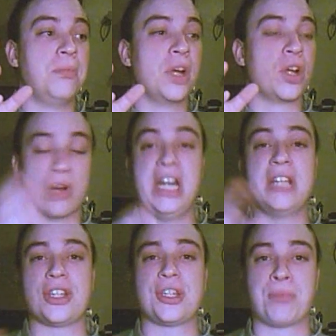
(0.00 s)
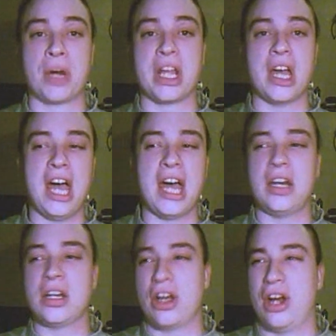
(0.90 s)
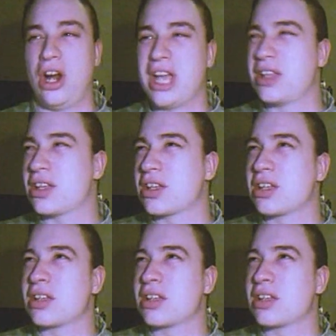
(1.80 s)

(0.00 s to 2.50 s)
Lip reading: green into Springer, and kind of like